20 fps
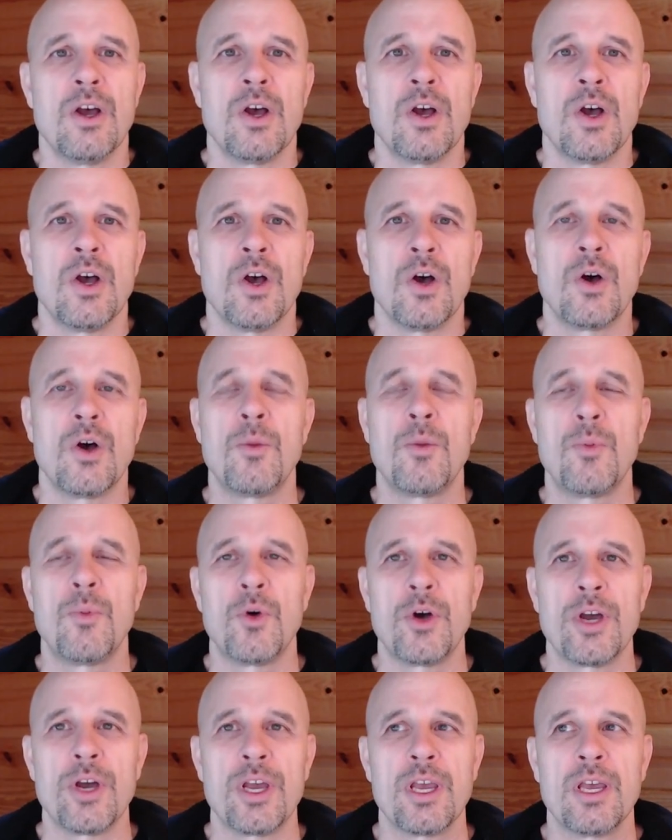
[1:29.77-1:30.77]
oh
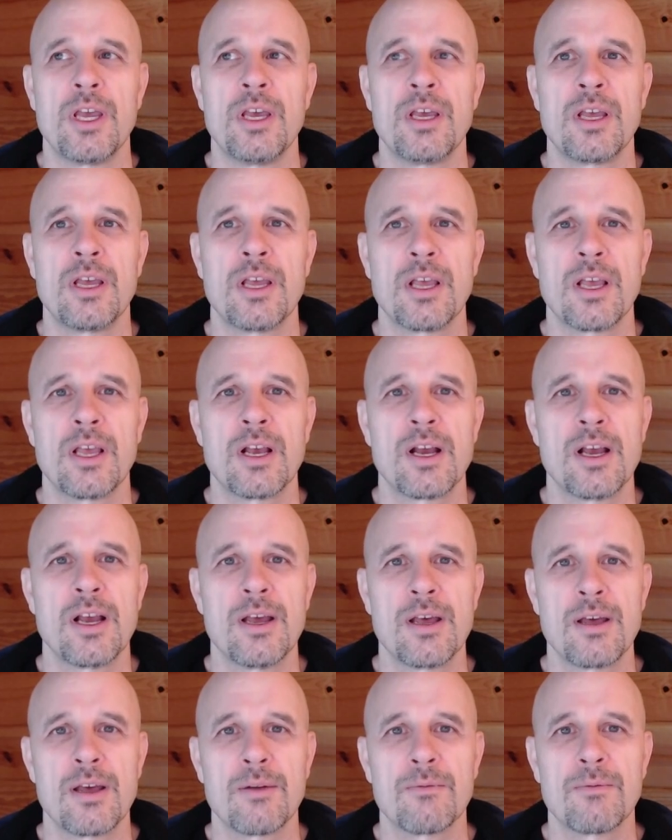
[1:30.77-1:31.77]
boy.
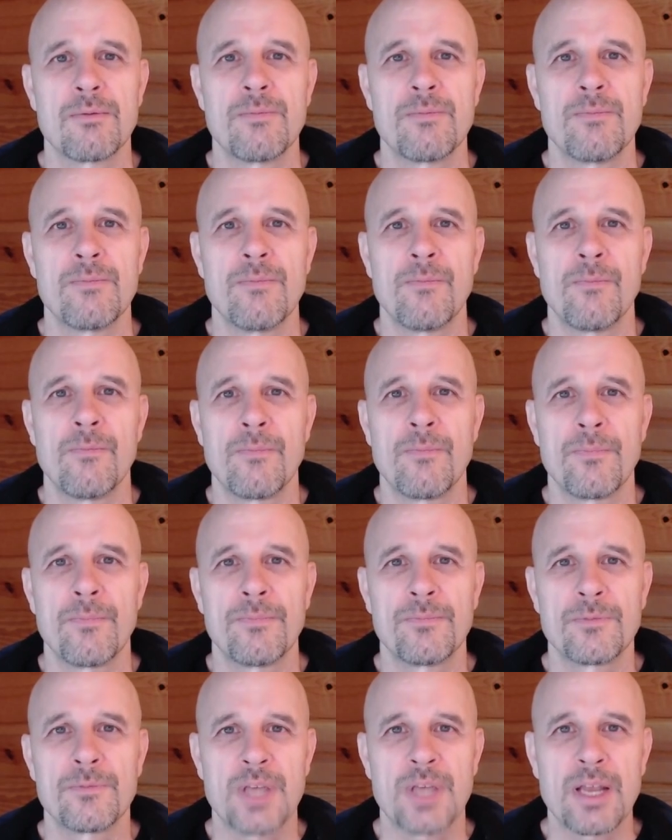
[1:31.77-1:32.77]
And
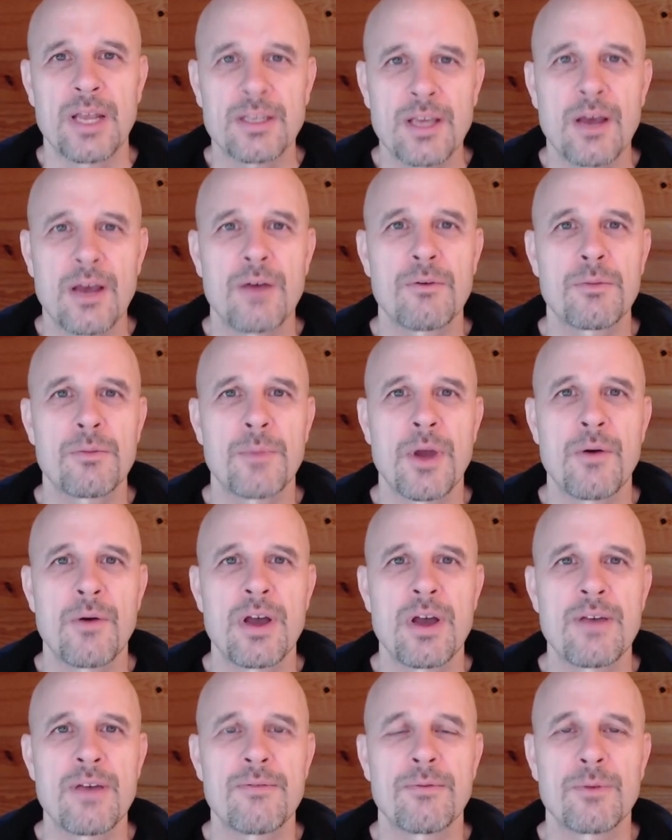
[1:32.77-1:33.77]
sat down with my
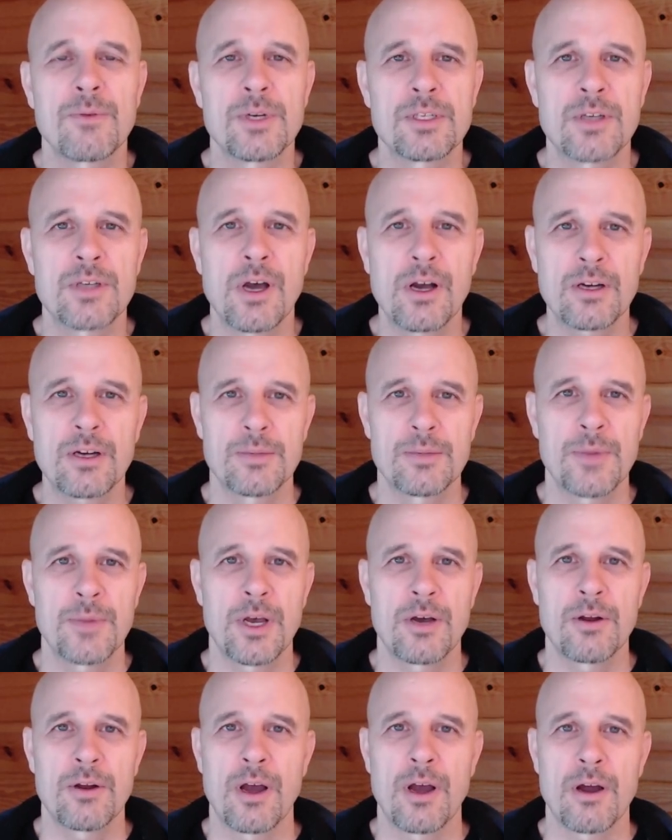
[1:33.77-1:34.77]
wife and we talked
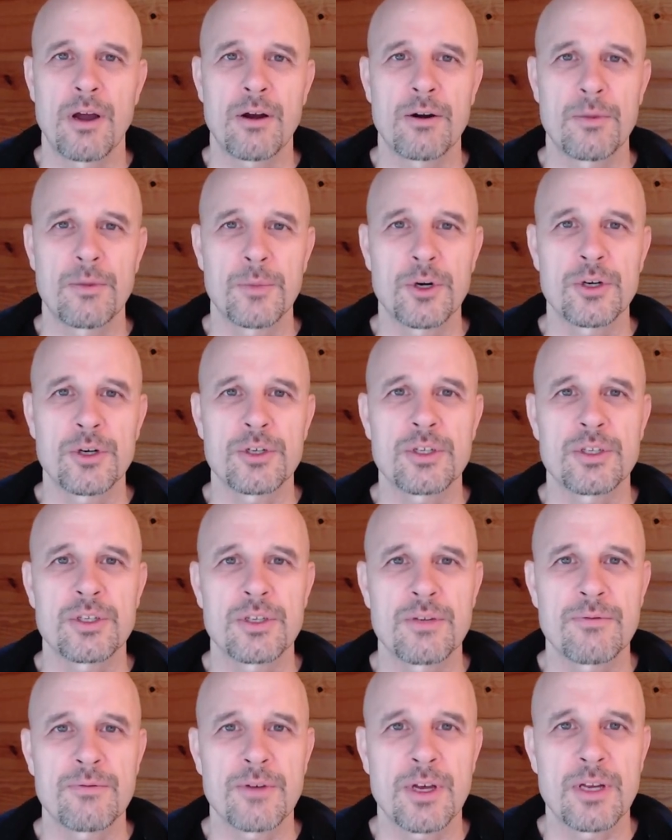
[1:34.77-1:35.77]
about our emergency
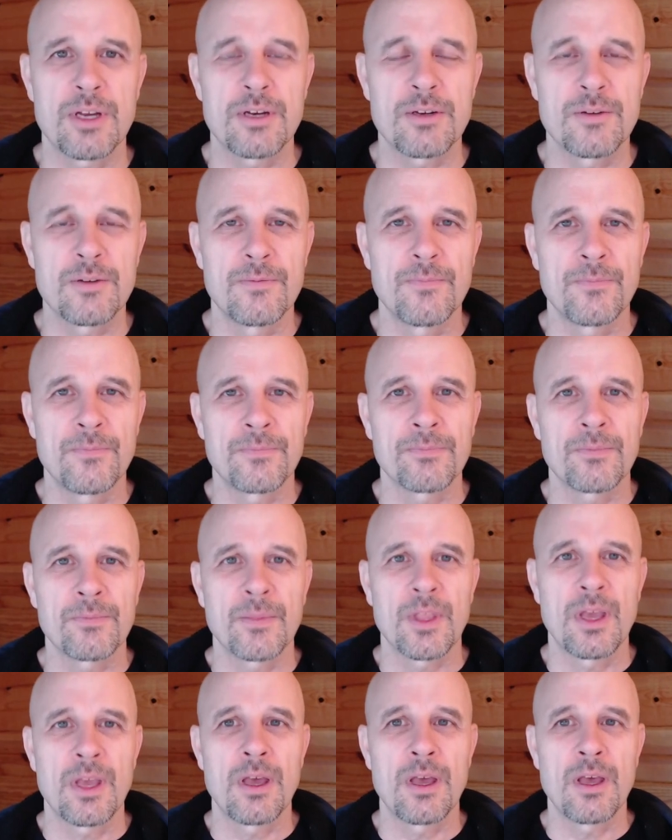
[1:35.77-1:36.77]
fund.
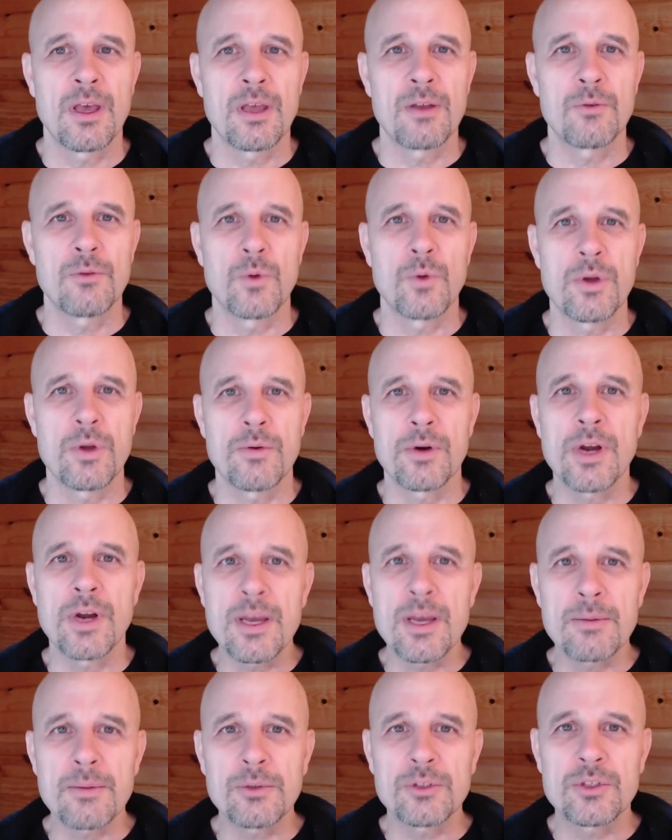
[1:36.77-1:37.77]
And we were
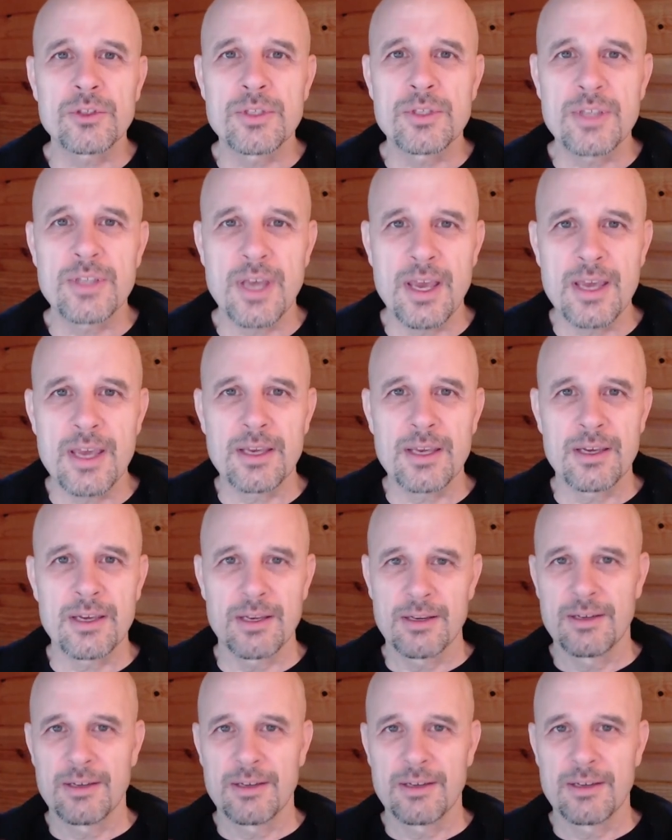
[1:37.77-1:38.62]
able to take